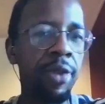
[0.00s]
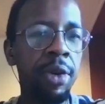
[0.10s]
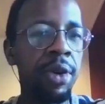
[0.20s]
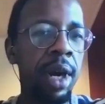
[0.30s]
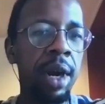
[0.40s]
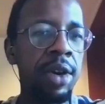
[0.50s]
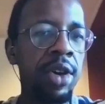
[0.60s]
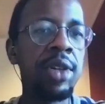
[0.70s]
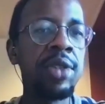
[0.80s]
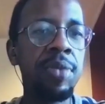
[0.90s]
or are
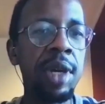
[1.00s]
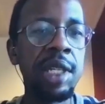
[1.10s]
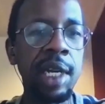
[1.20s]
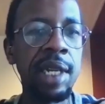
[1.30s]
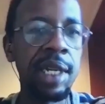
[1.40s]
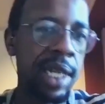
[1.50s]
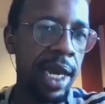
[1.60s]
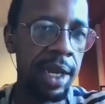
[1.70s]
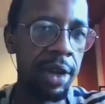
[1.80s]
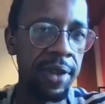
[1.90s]
not so much as
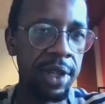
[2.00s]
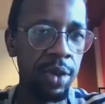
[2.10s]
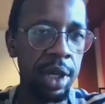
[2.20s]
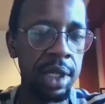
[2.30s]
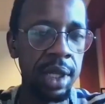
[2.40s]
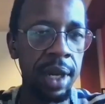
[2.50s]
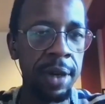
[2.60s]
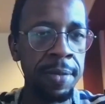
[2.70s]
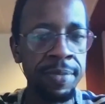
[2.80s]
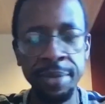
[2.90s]
understanding of the situation there.